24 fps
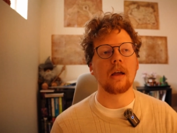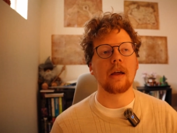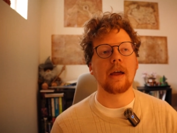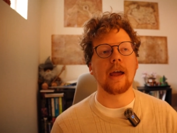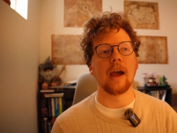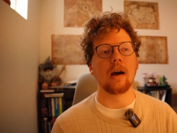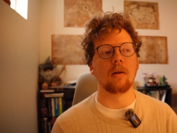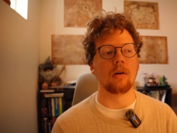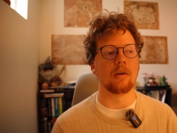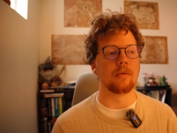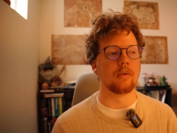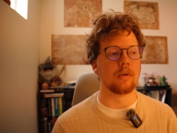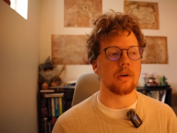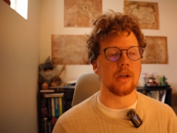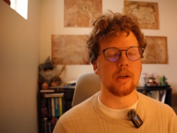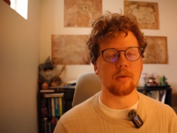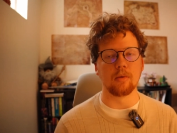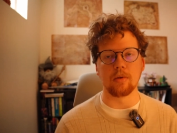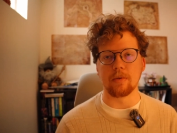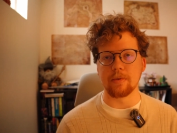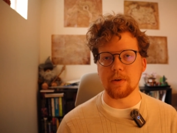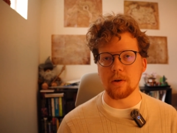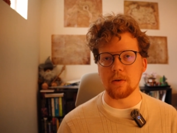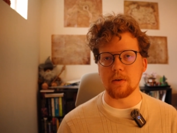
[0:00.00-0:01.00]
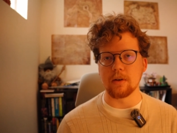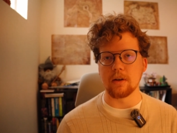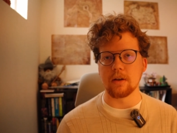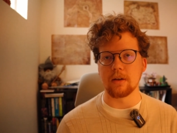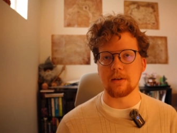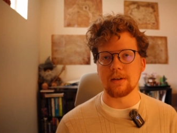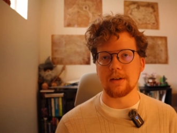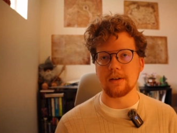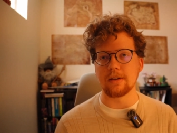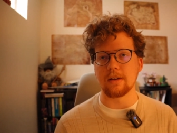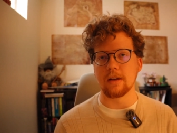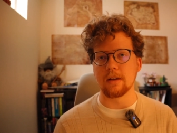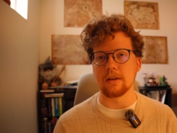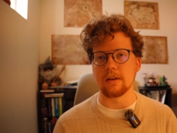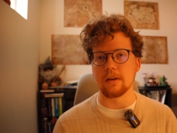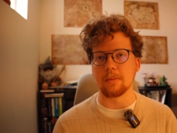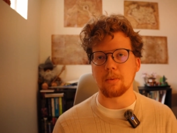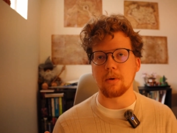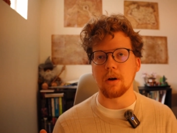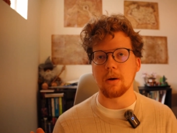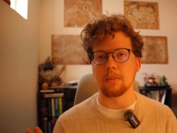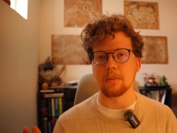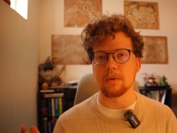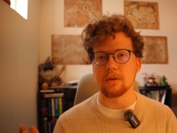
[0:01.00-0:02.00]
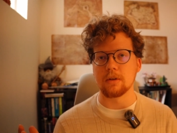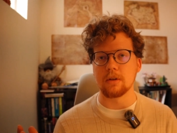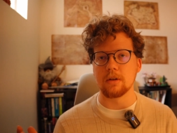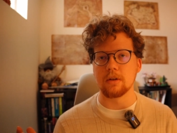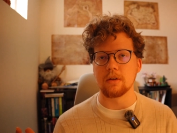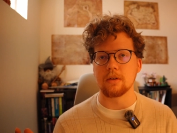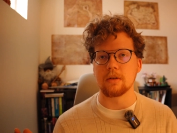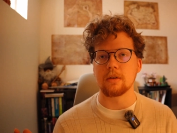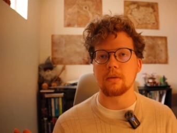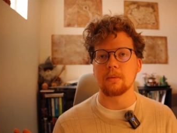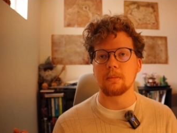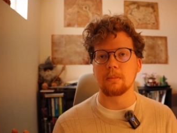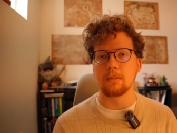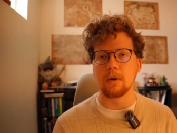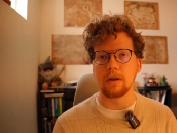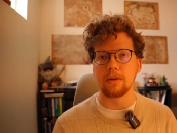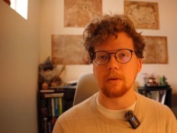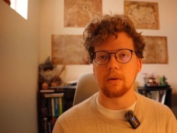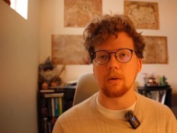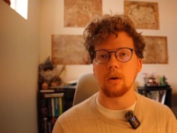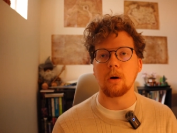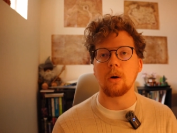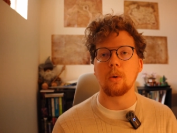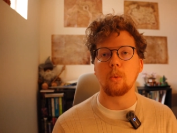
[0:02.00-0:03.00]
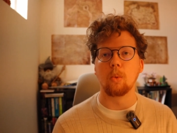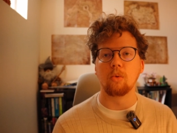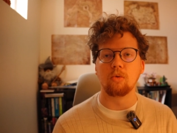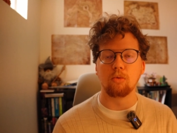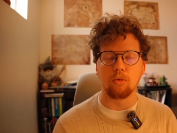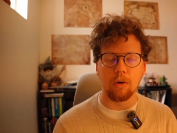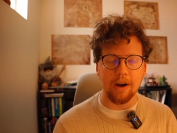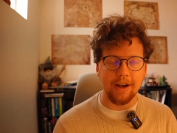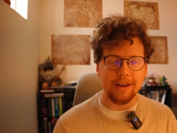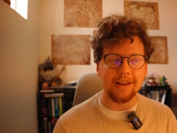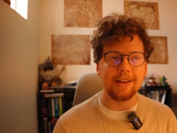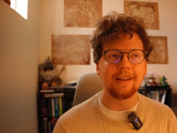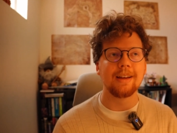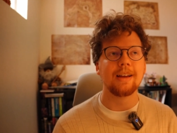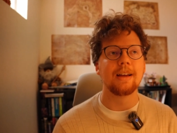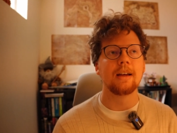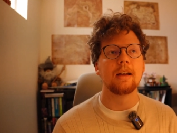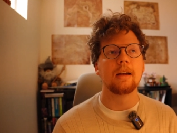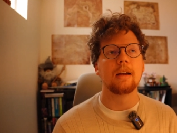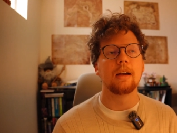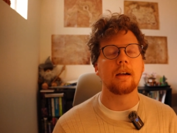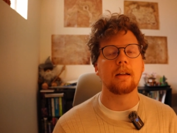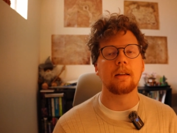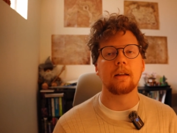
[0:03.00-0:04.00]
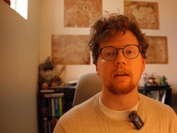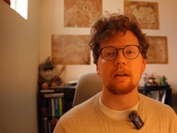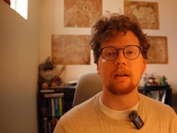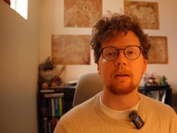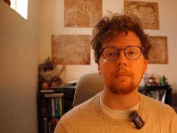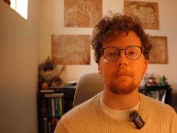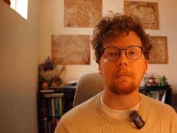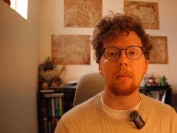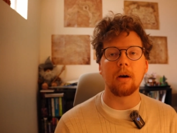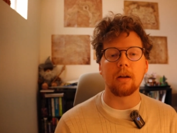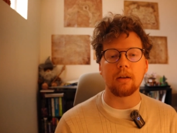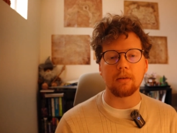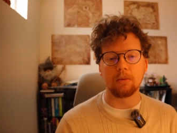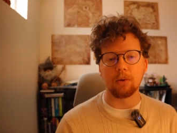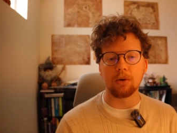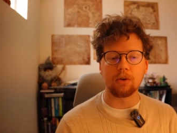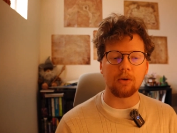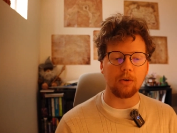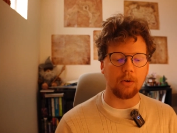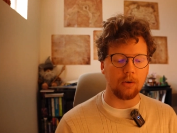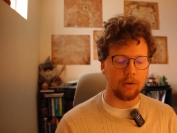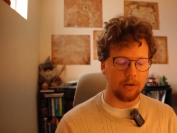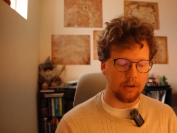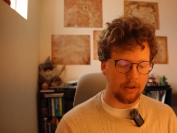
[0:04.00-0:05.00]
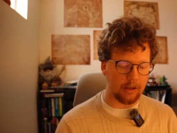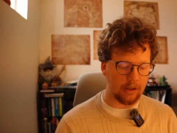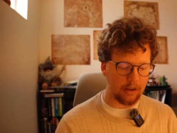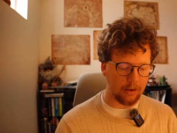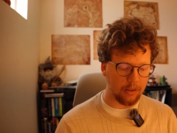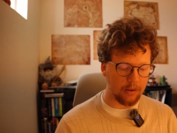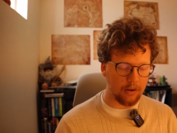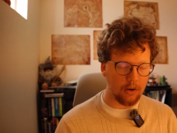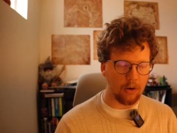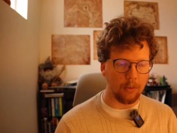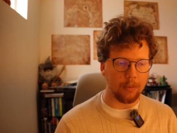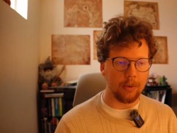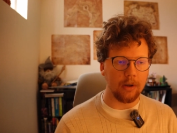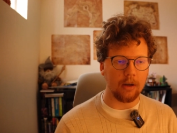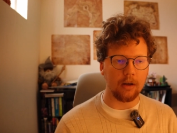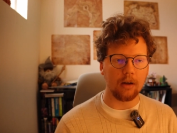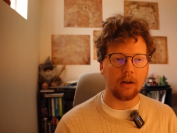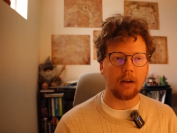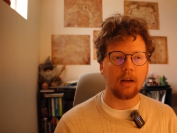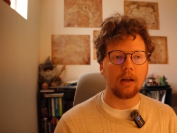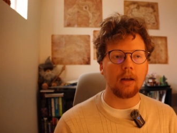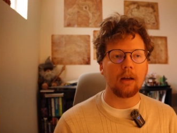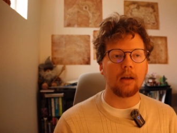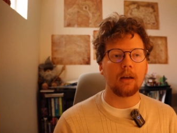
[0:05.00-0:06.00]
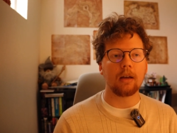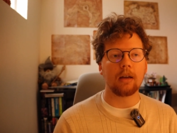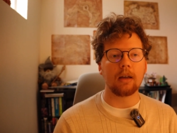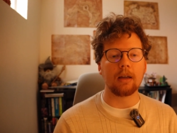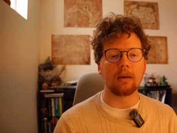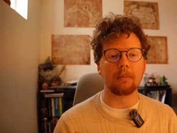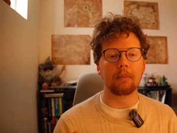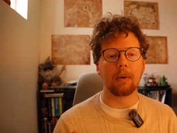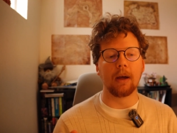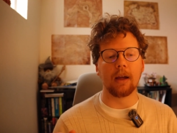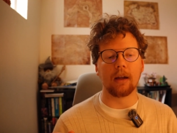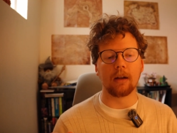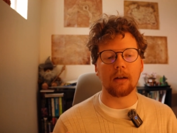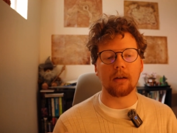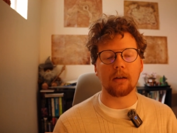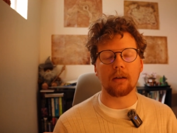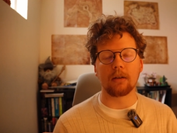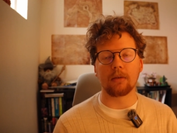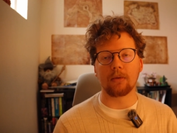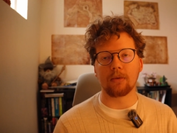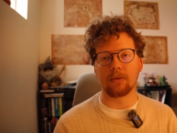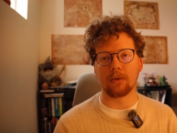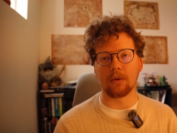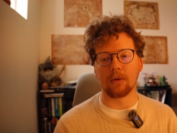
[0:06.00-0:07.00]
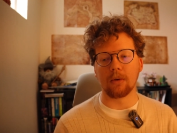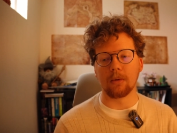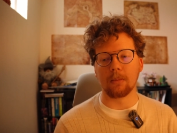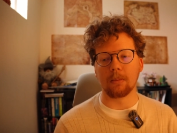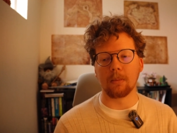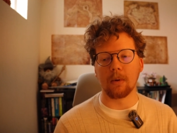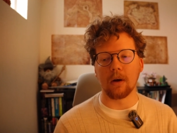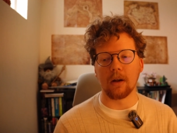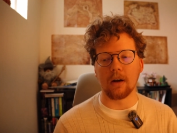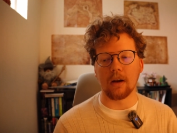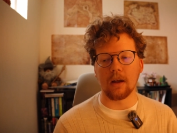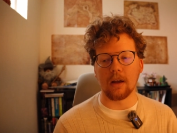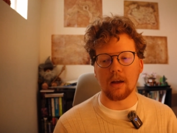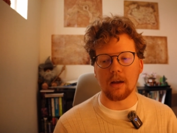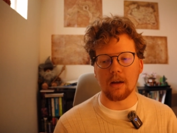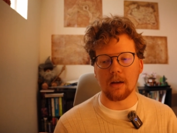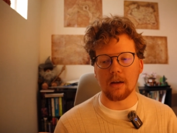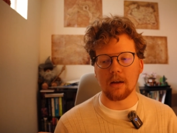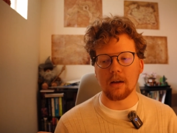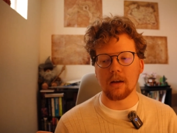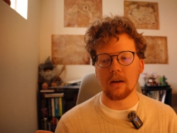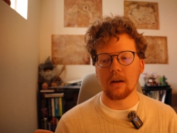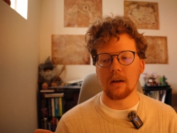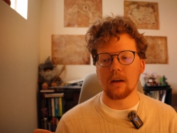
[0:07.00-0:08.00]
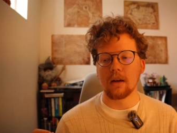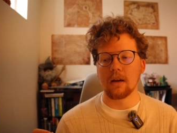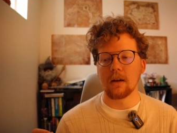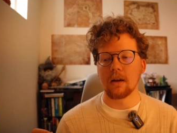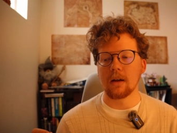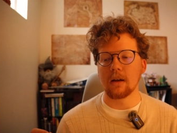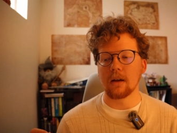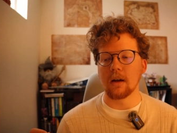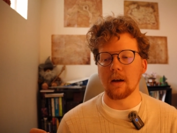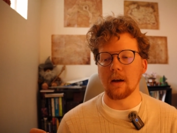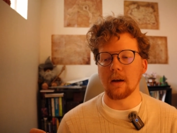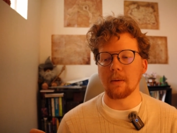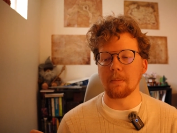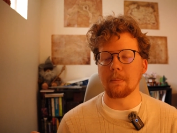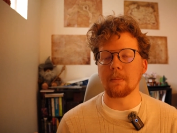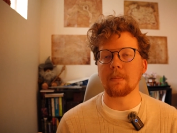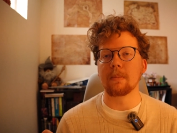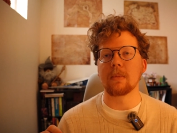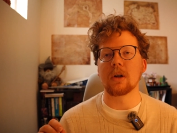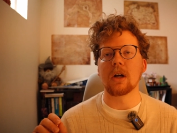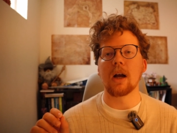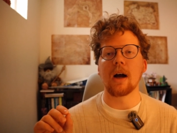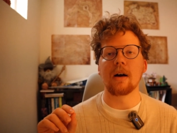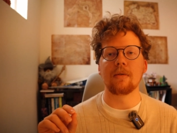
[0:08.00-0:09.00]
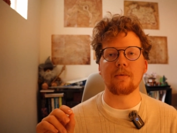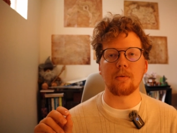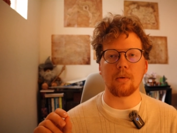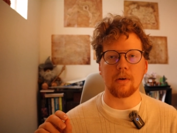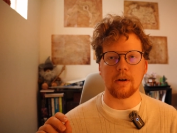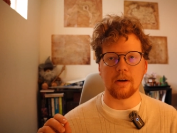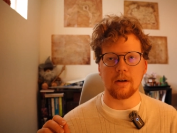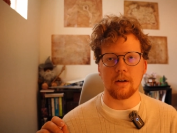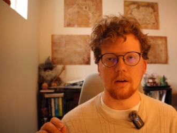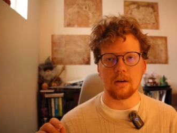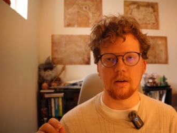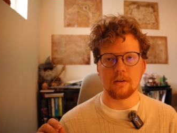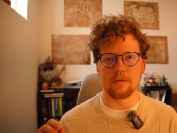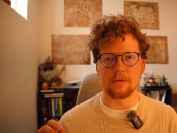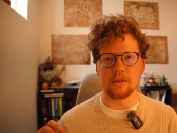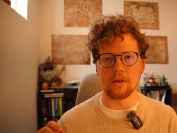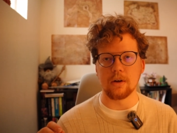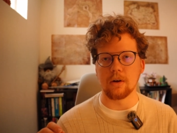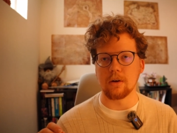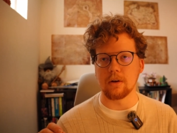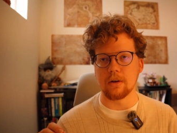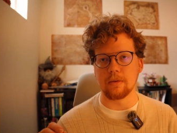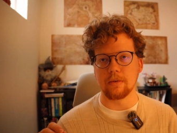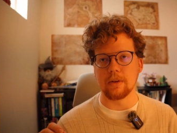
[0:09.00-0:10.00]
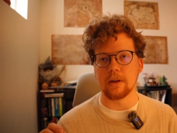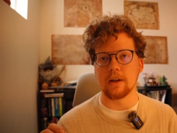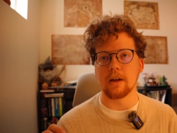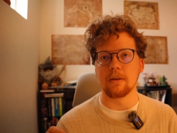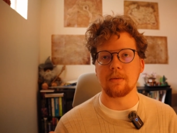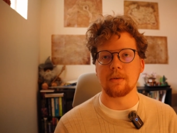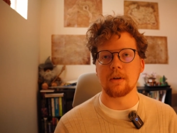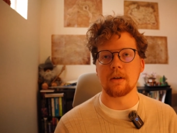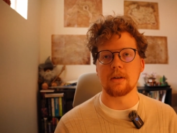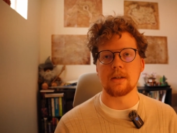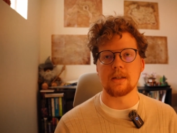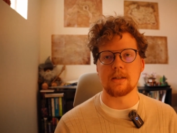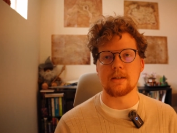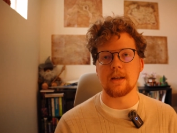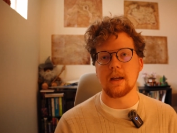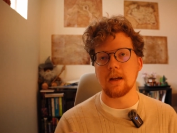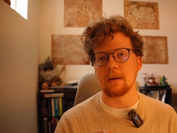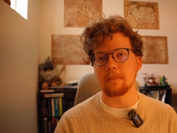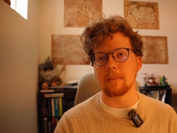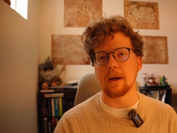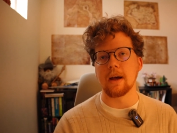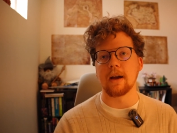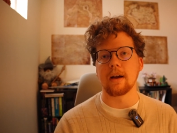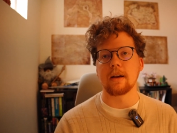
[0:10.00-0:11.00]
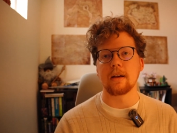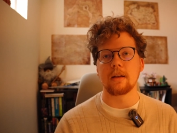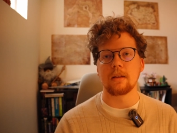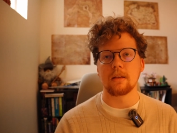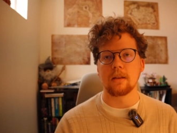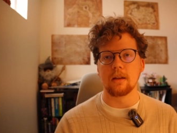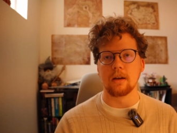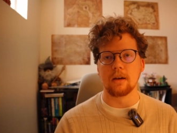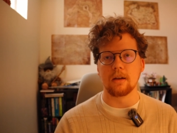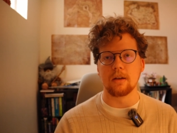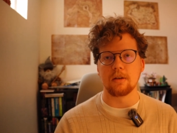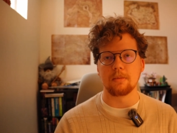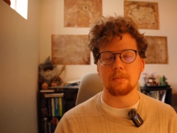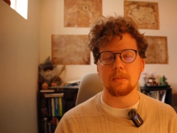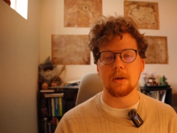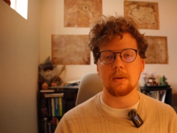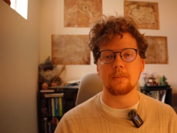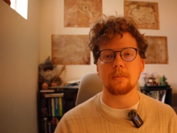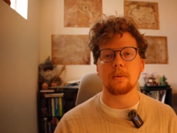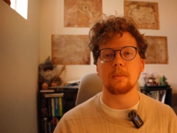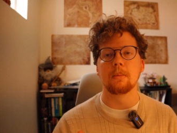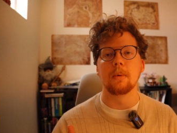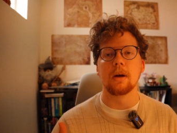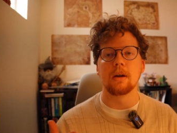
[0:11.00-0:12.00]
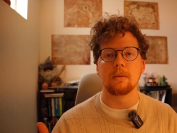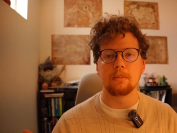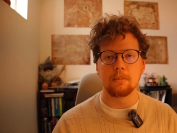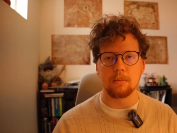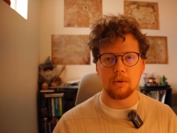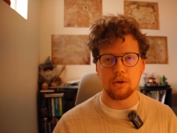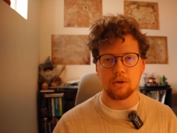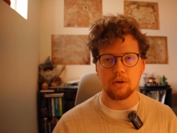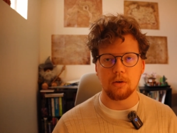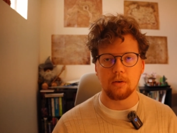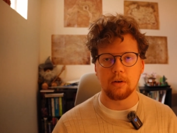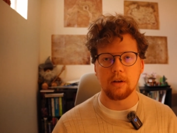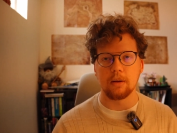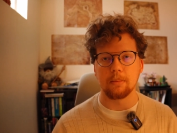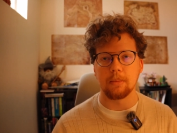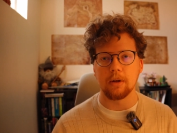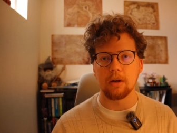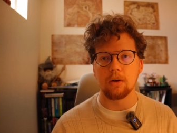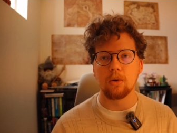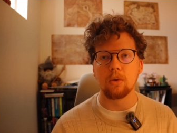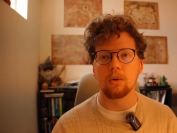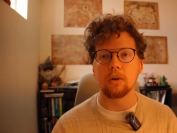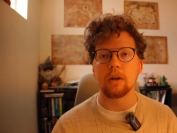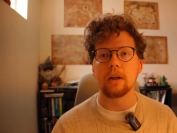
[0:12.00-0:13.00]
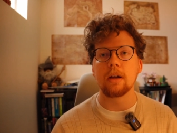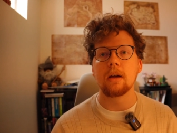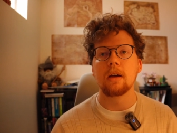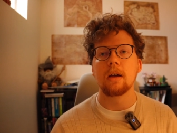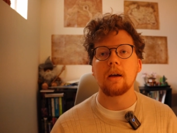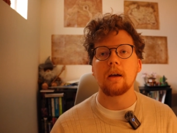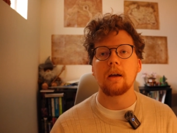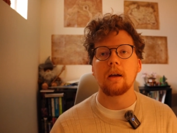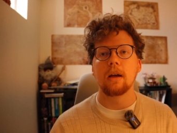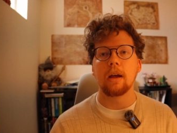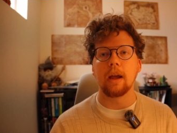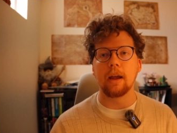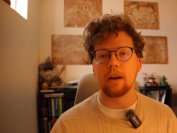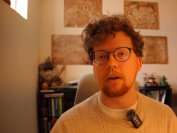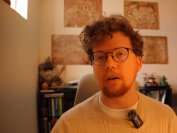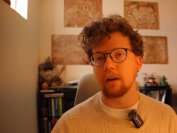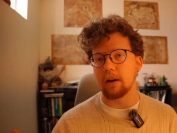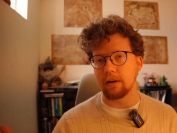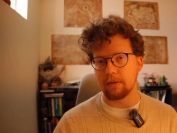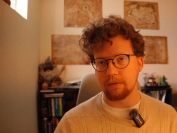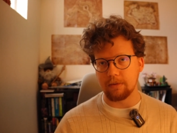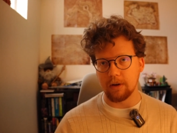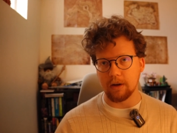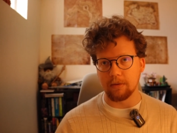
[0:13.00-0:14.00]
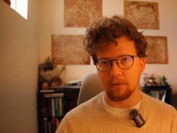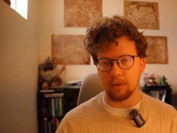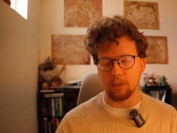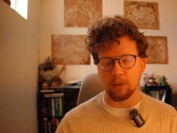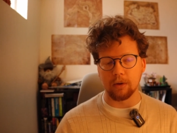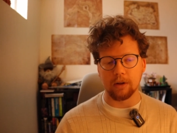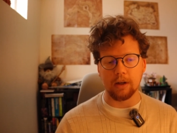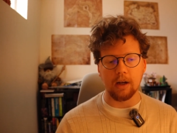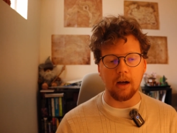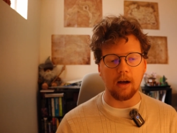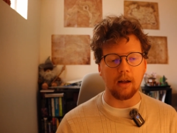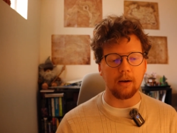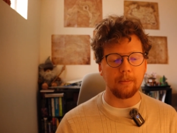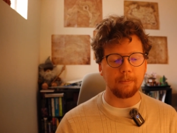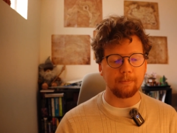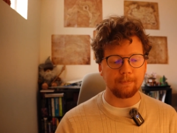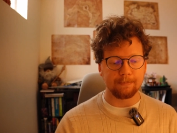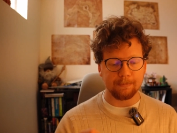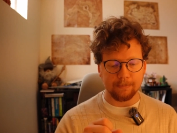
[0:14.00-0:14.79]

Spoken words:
However, he refuses. He says he promised his mother already and that he must return to Ethiopia. He begs for but a covering of the Ark of the Covenant to take back. That is, people might be shown something holy and to have favor with God.